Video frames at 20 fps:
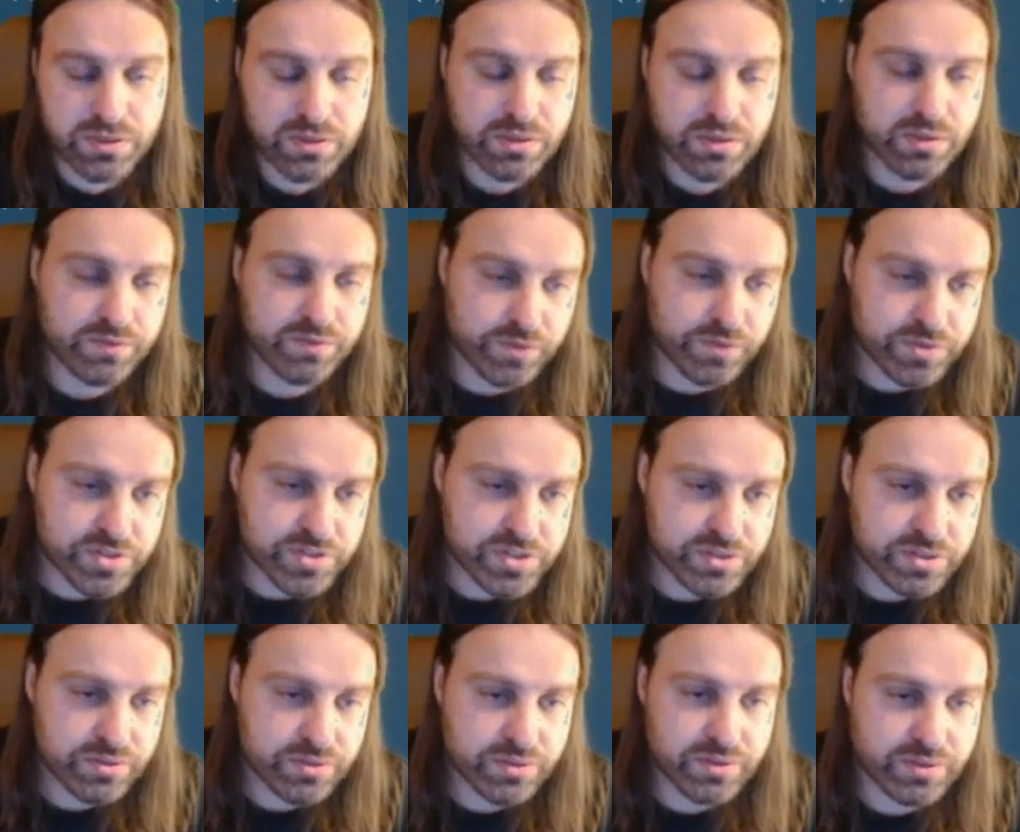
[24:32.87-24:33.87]

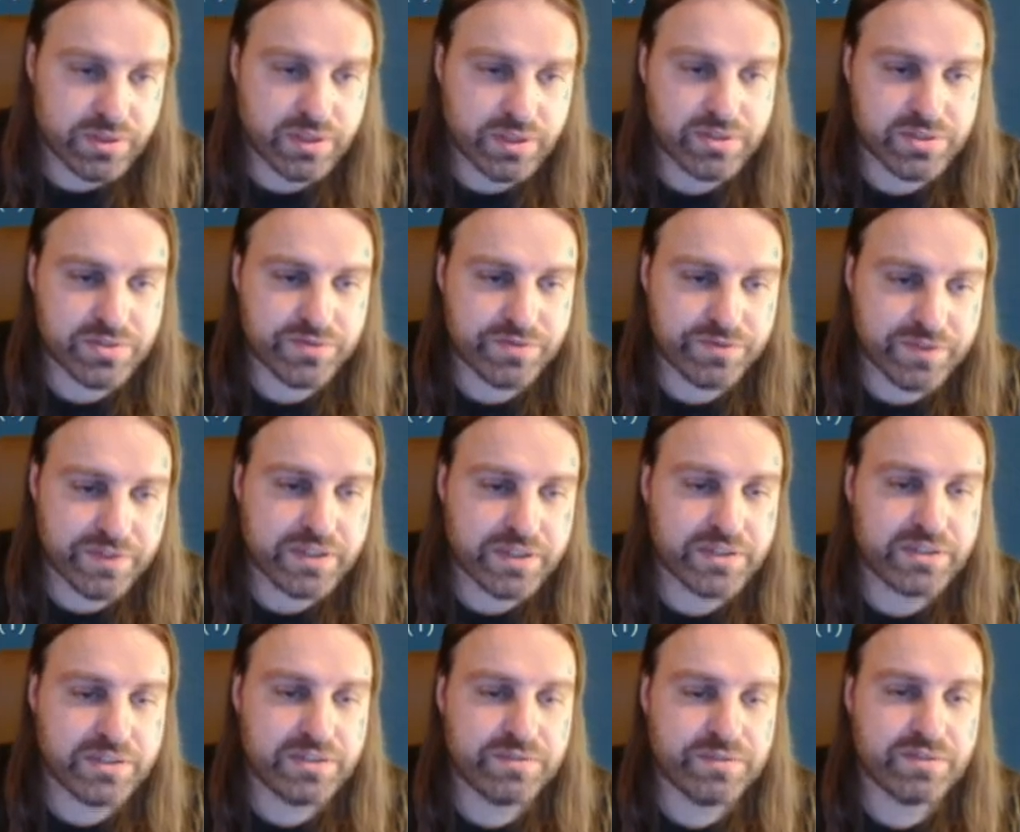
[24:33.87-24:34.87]
Unfortunate that's flat
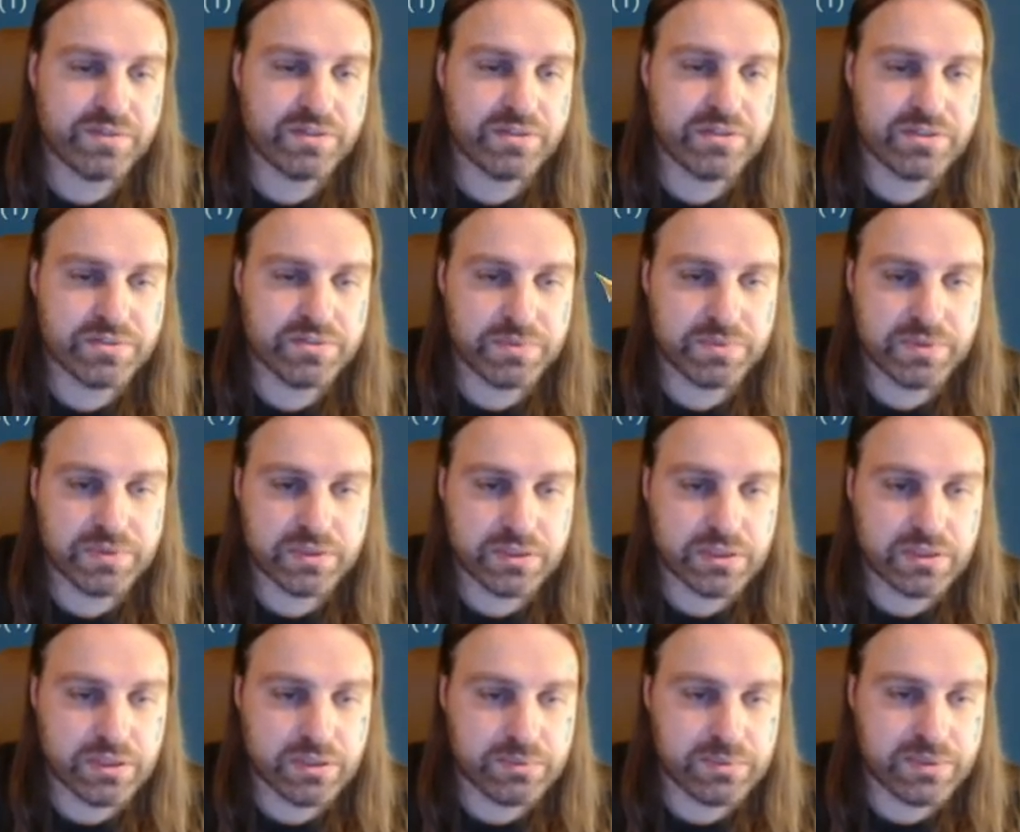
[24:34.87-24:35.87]
defense, but
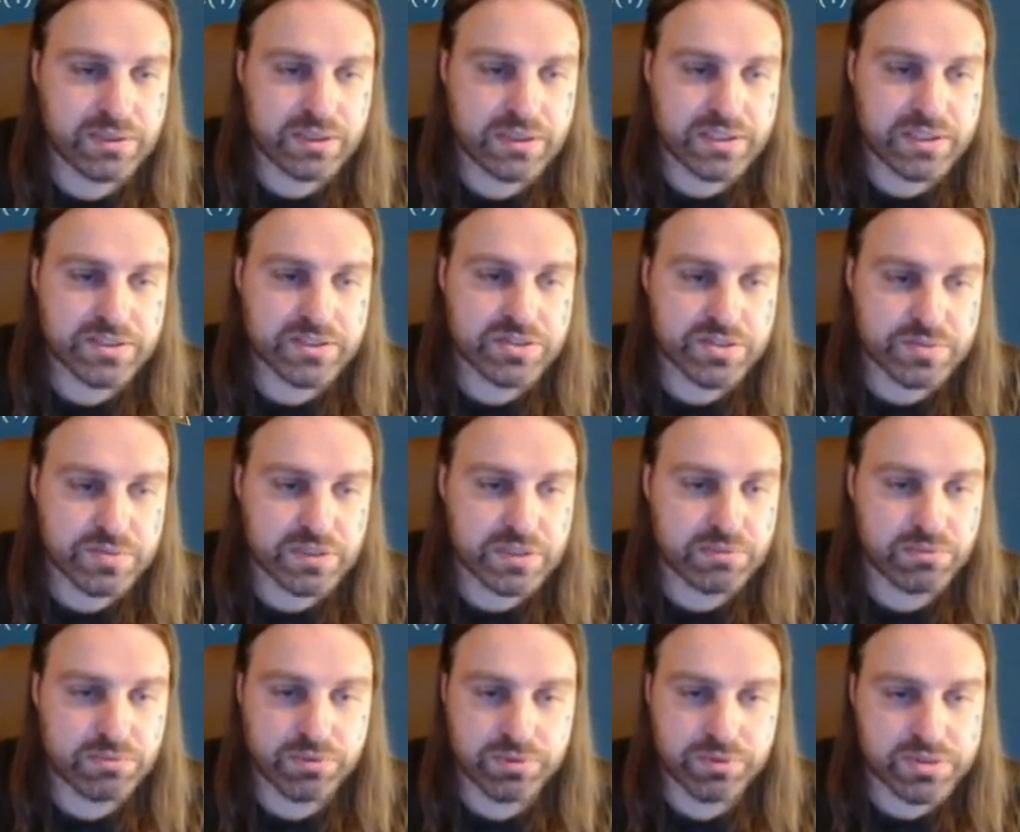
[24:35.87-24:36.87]
I mean, it is a
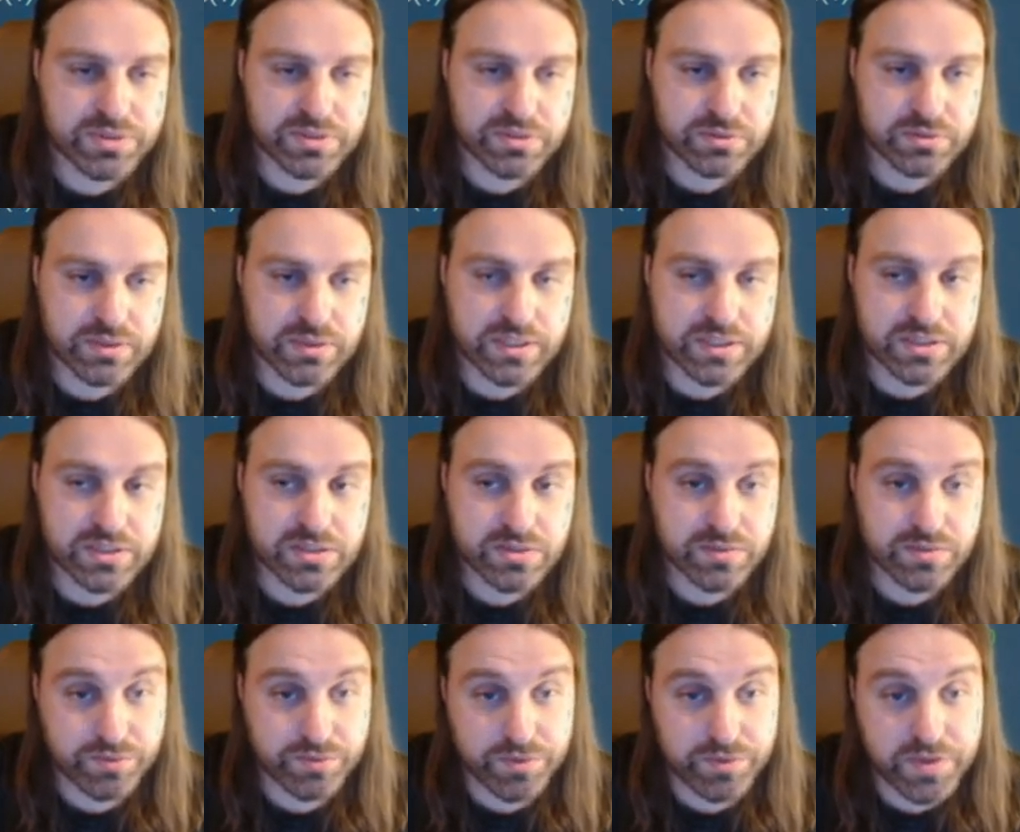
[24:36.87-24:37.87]
speed boot. So that's,
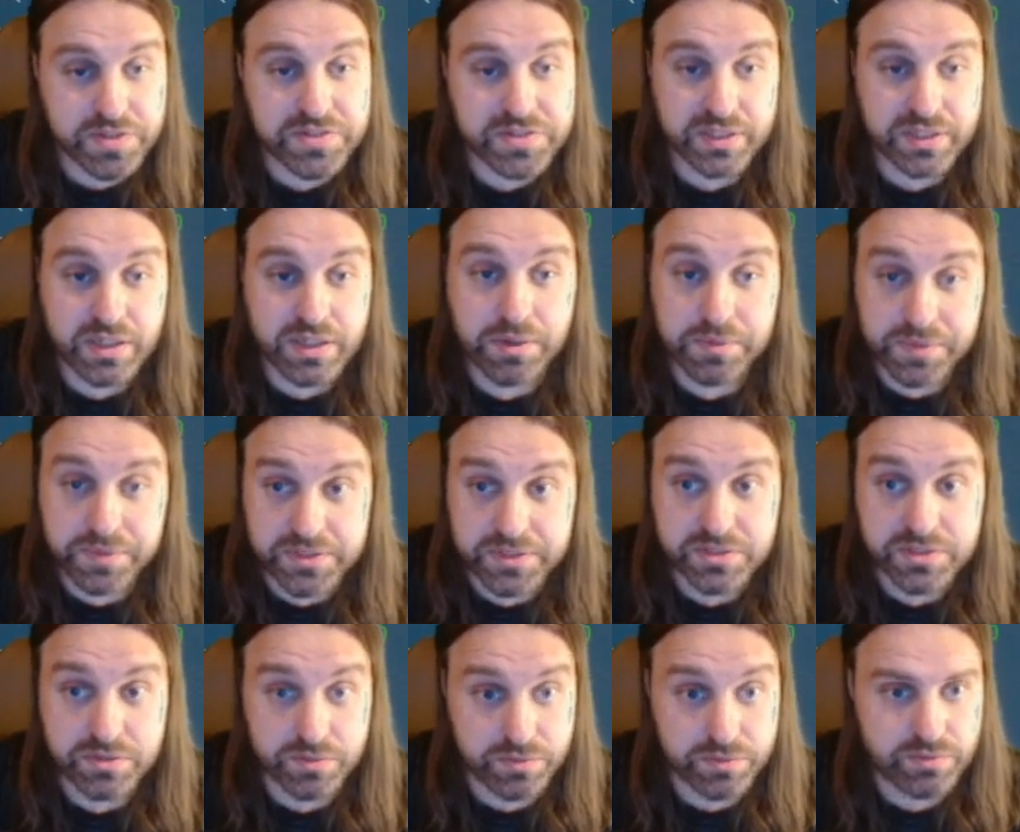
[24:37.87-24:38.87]
for this account,
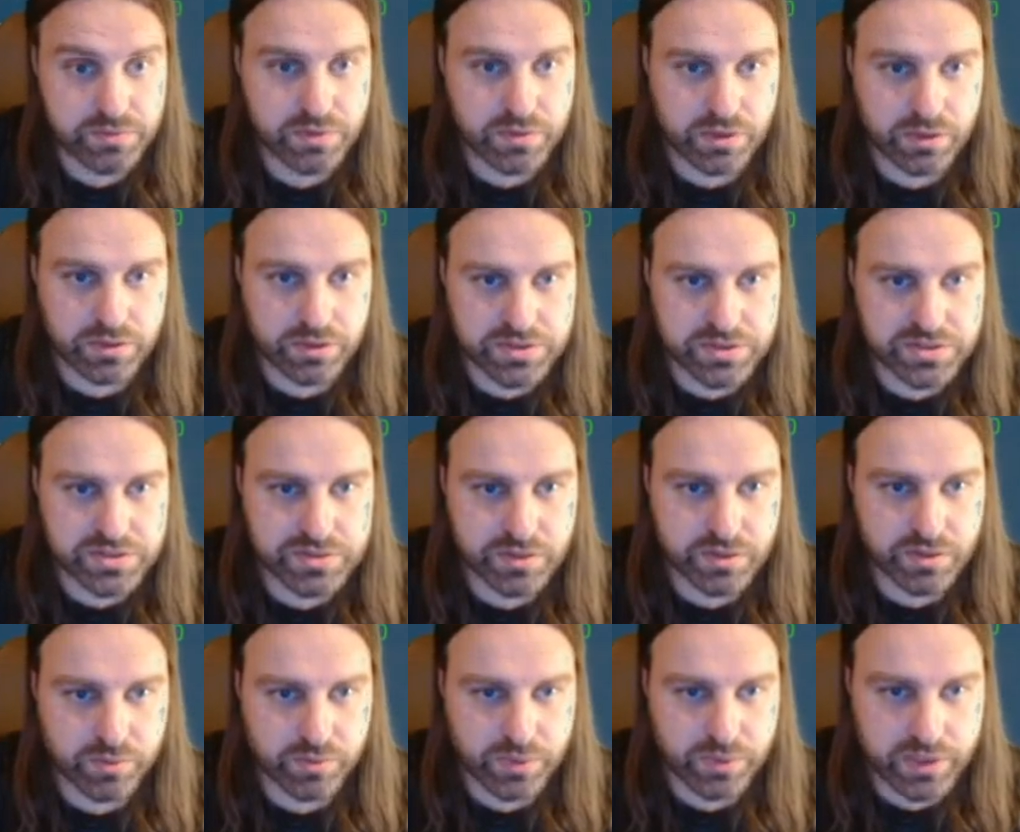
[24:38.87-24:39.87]
that's a good
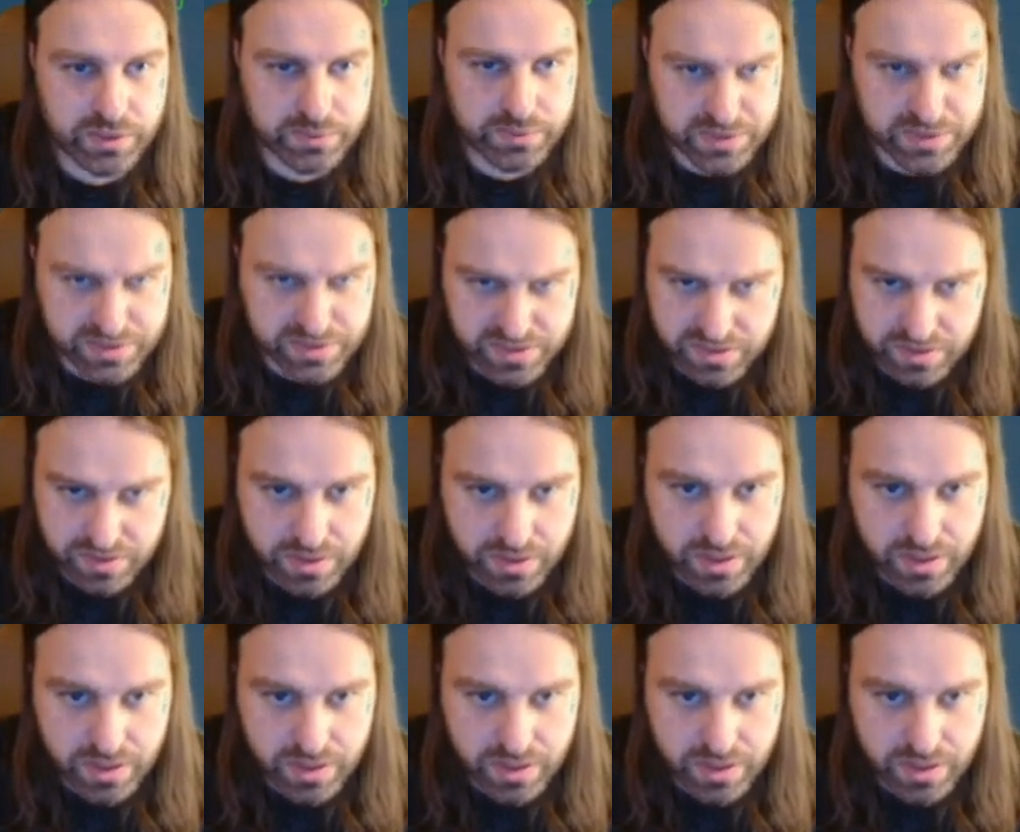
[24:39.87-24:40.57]
start already, because